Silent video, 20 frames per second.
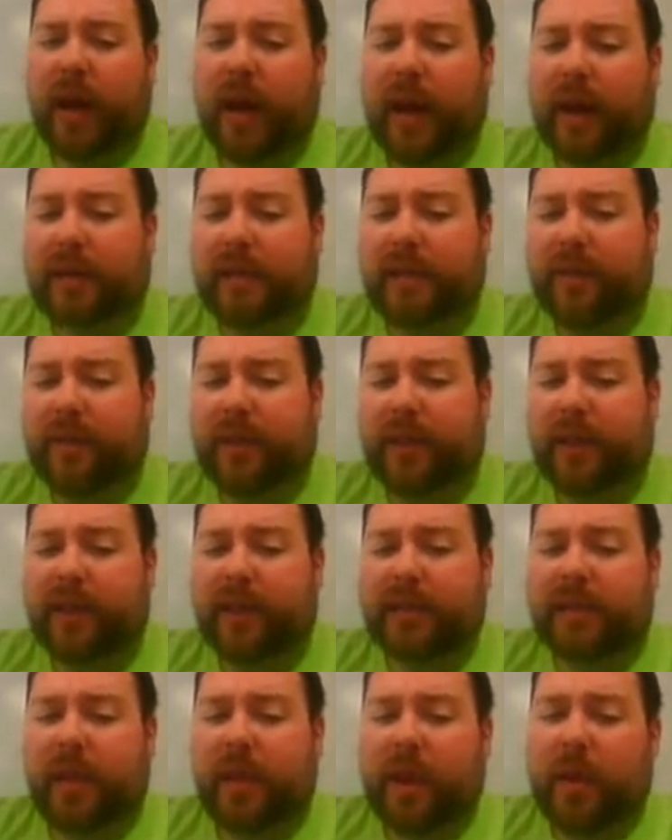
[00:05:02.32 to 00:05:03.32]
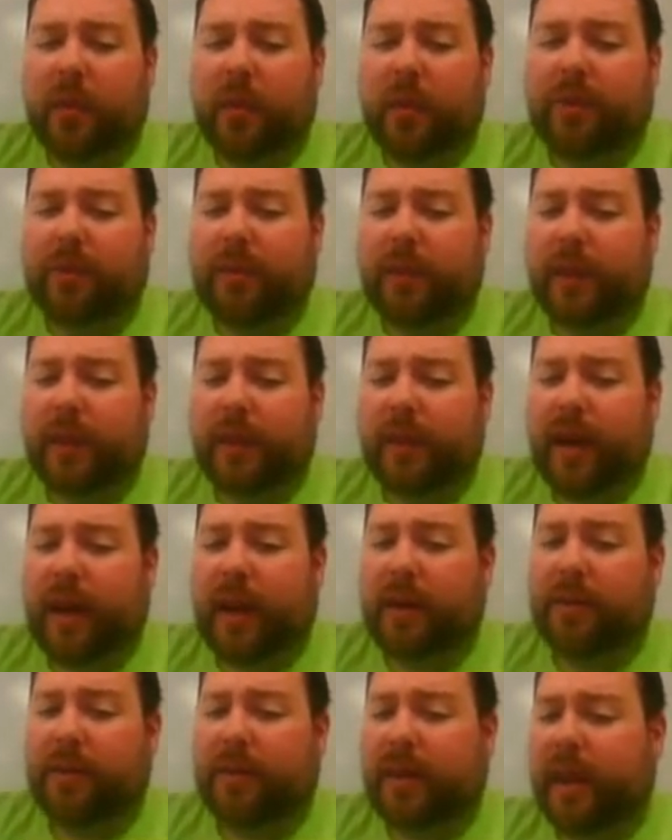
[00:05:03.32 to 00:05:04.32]
activities, we figured
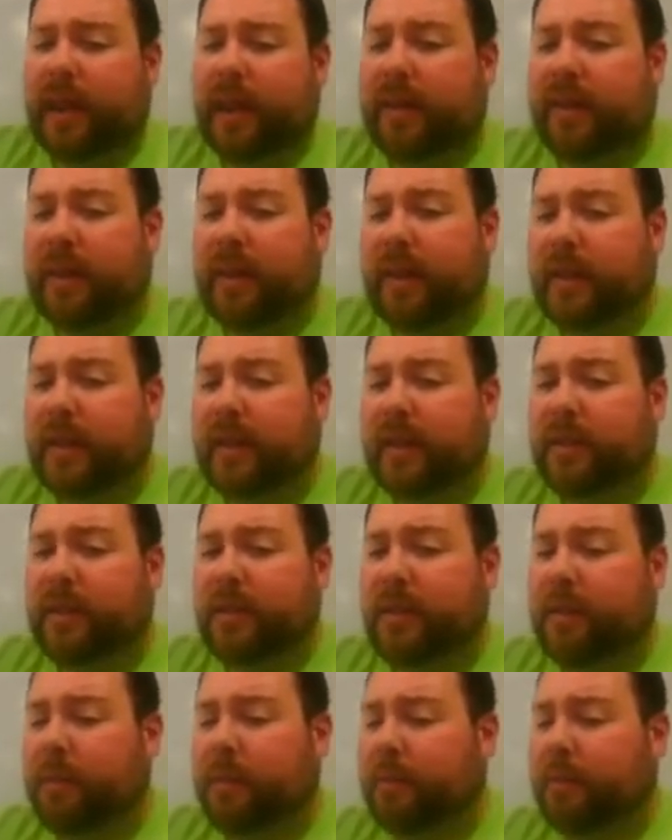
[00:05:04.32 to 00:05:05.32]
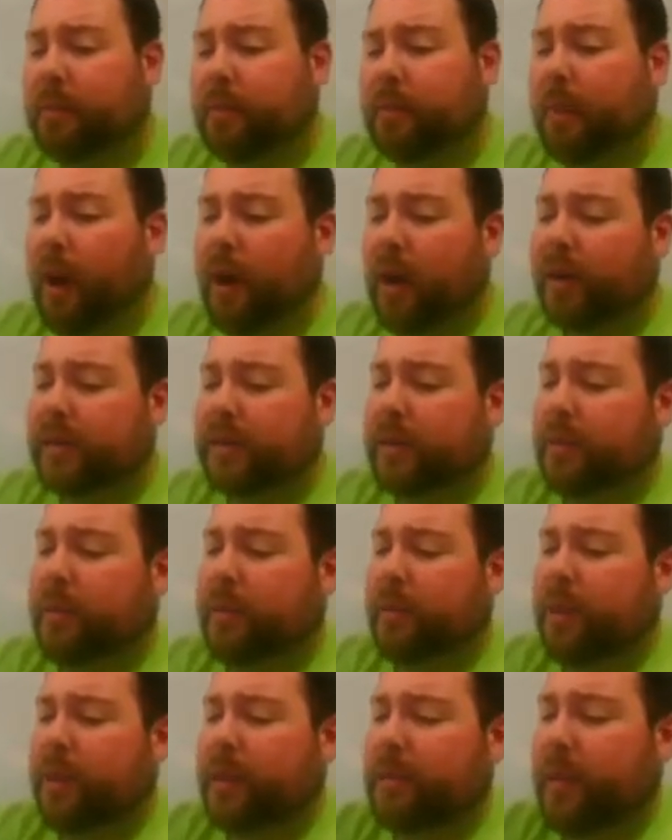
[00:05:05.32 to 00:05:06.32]
out that the products that
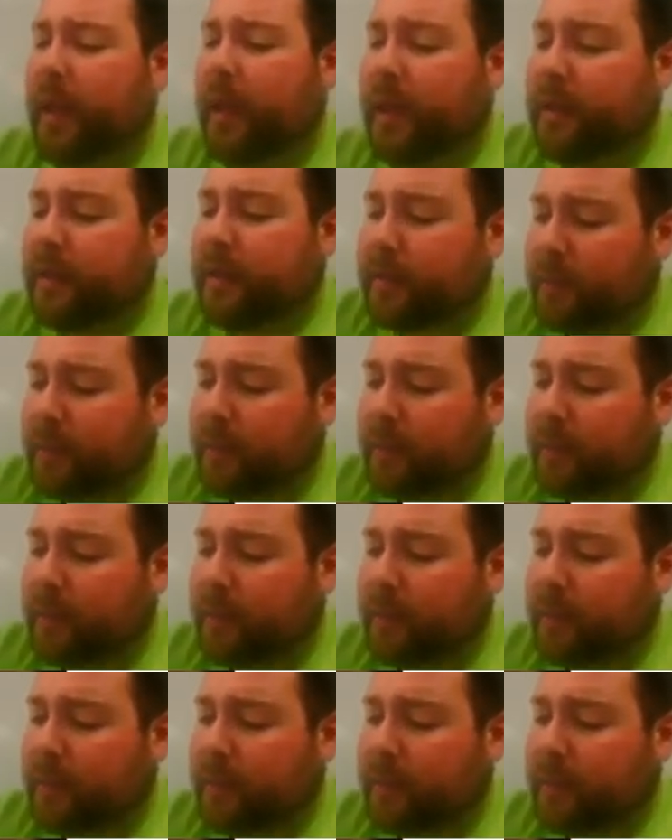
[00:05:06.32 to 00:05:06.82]
were being made